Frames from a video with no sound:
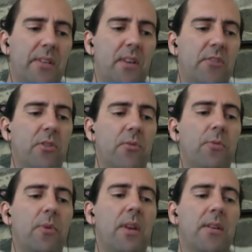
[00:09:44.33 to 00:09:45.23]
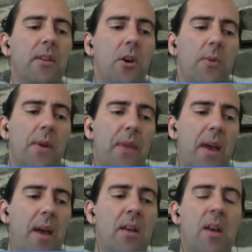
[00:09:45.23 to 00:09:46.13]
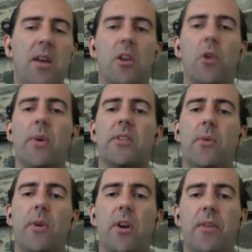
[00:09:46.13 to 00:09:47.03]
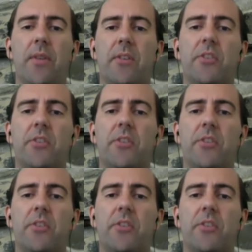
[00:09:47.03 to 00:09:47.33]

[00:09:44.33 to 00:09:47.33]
and so we need to know what's going on there.